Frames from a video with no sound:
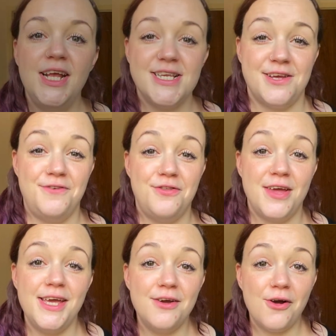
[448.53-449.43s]
So if you
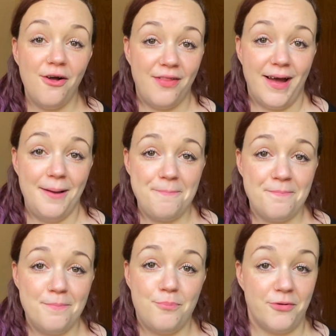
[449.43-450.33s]
think you've got that,
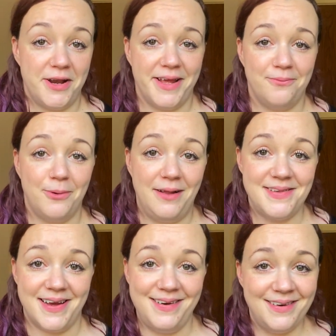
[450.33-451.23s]
brilliant, well
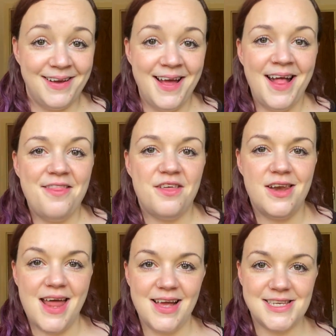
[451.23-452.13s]
done. The
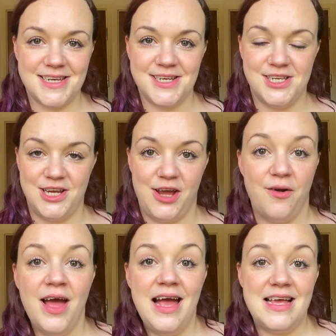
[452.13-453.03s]
next thing to do
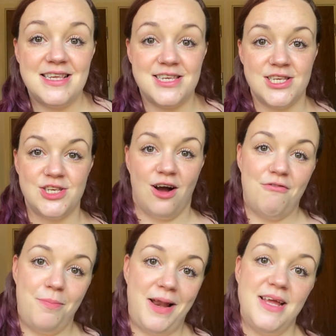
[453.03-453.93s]
is to start
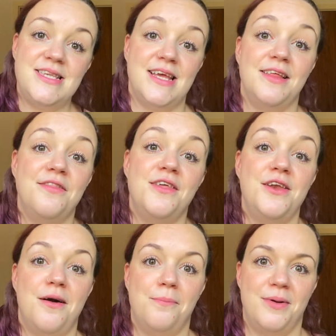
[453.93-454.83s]
replacing the
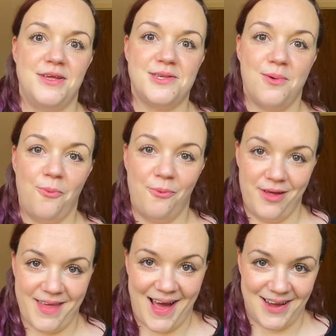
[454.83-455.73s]
numbers
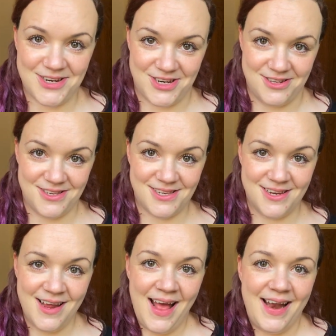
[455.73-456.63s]
with actions.
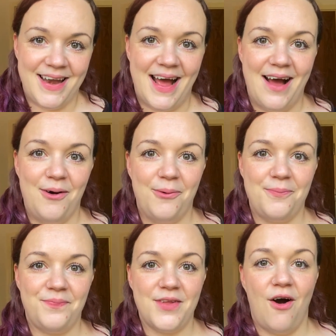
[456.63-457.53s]

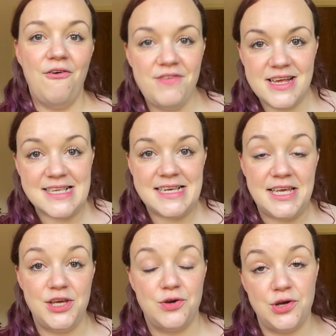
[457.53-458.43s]
Now, obviously
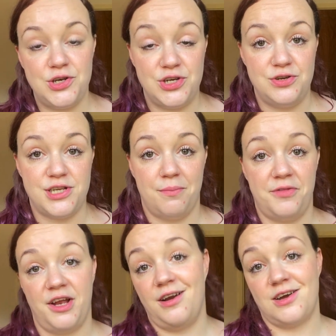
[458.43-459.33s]
you could do
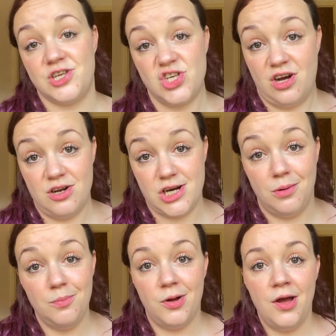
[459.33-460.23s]
something like a star
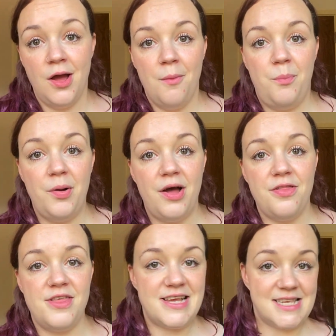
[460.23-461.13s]
jump, but
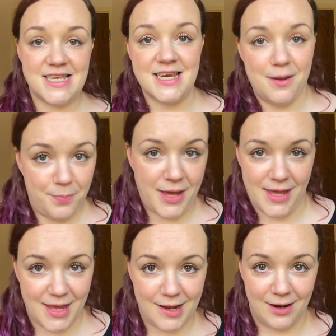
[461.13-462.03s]
this isn't a
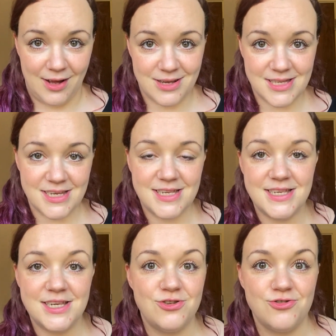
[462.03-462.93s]
PE class, this
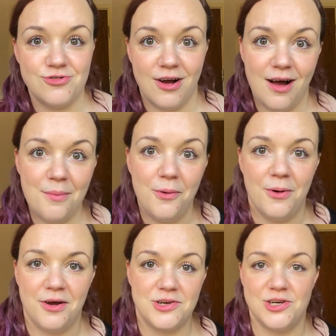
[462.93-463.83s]
is a drama
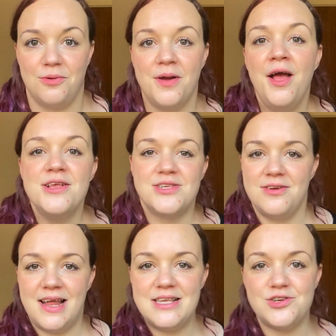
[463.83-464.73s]
workshop. So
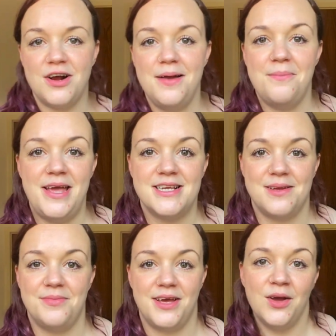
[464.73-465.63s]
let's try and make
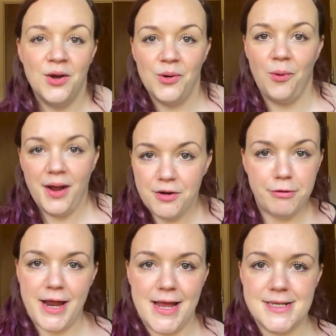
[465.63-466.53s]
something quite
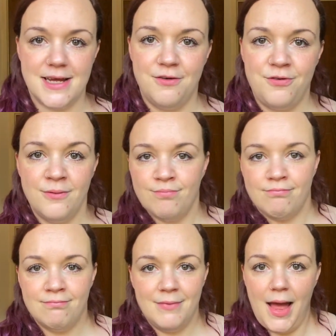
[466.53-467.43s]
creative,
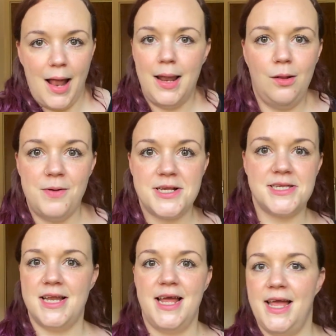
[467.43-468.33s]
a little bit
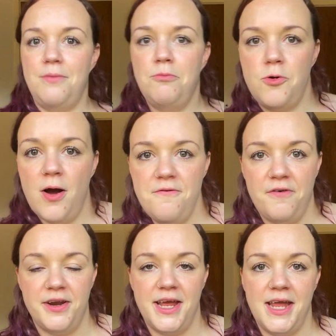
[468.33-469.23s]
silly, quite
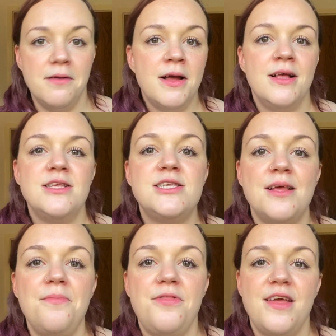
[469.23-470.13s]
funny,
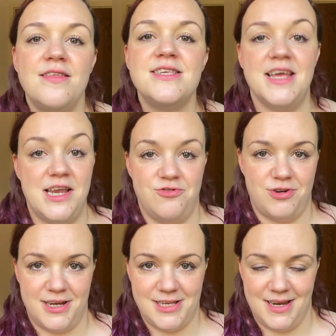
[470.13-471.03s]
something that's
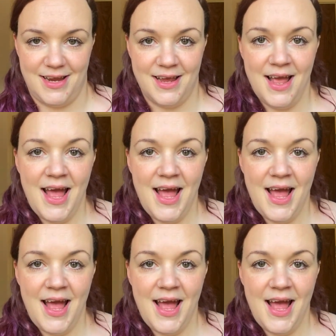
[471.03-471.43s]
interesting.